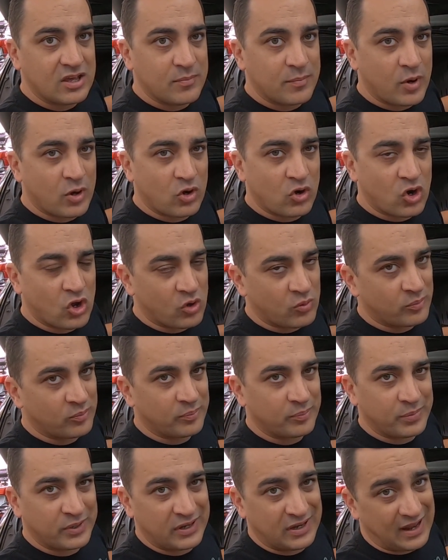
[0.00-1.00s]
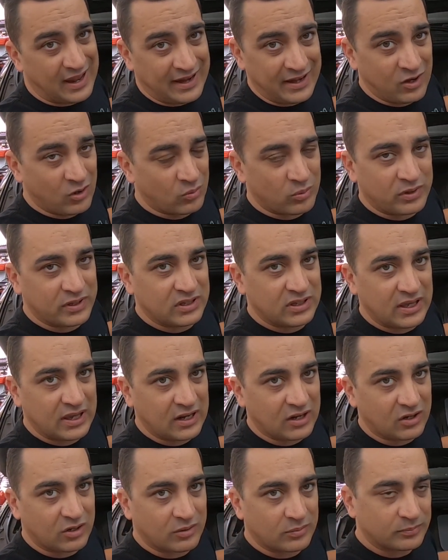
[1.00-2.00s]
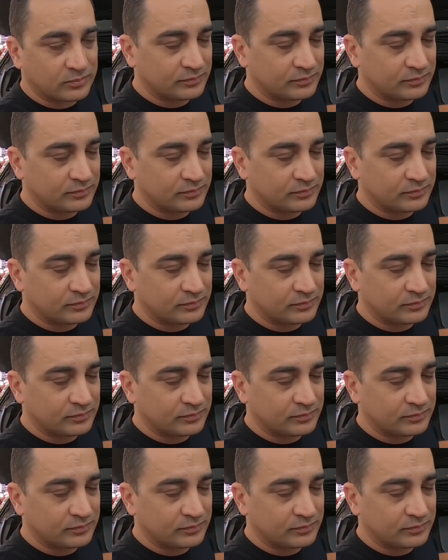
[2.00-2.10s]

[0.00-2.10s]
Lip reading: motorhome, but I don't really care.